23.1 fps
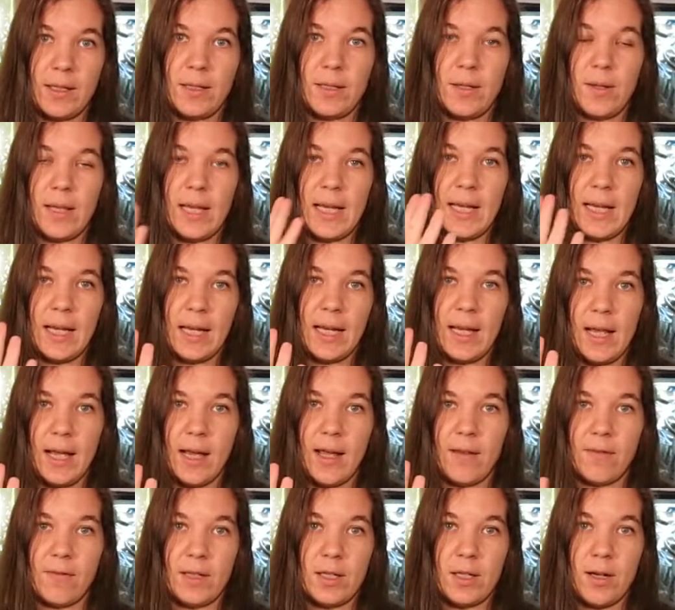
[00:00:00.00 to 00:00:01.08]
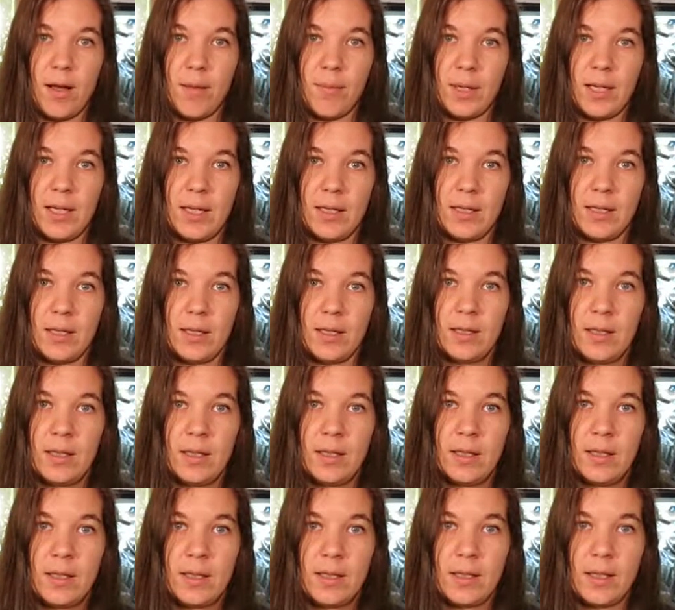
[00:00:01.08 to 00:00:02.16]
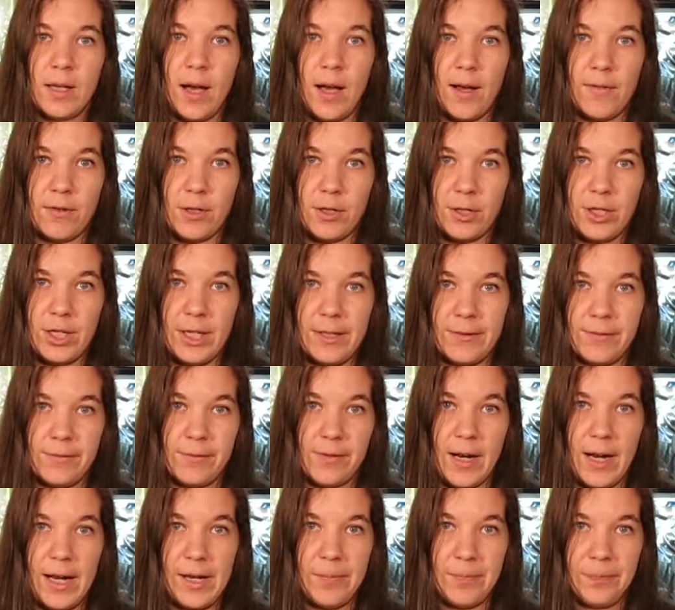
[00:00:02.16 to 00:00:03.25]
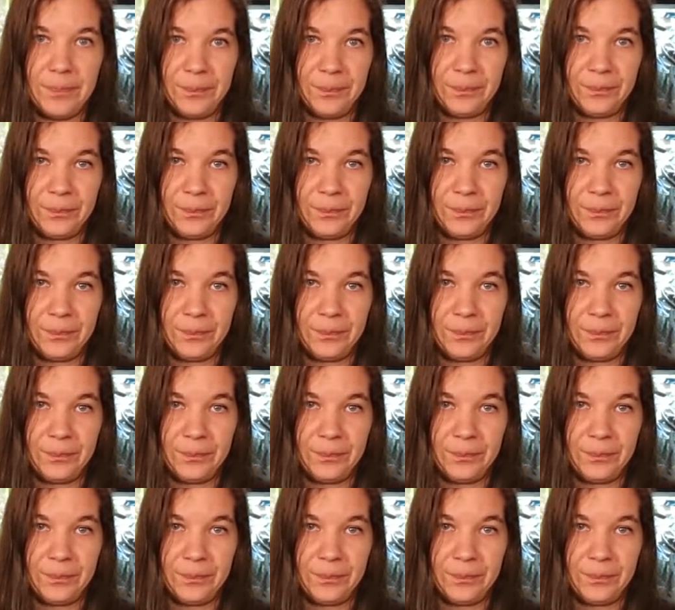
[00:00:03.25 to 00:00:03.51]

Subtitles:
so they can't have the dominant cover gene, right?